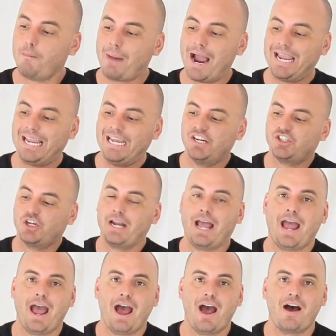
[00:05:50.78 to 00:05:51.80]
by
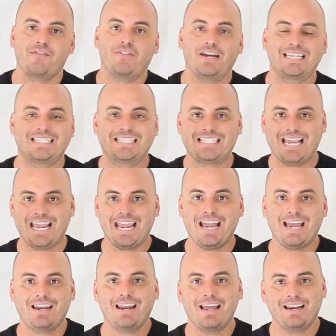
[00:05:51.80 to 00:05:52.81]
1.5 inch
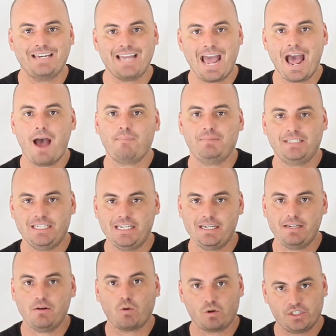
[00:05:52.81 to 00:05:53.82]
sand tap
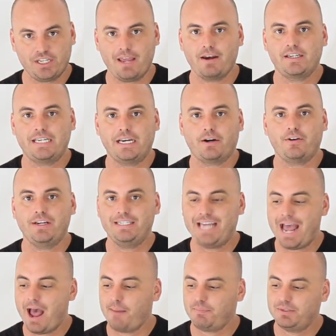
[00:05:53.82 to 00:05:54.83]
tee or sanitary
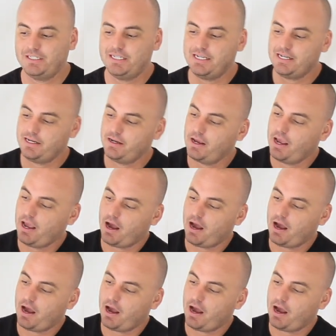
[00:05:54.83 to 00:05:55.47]
tap tee.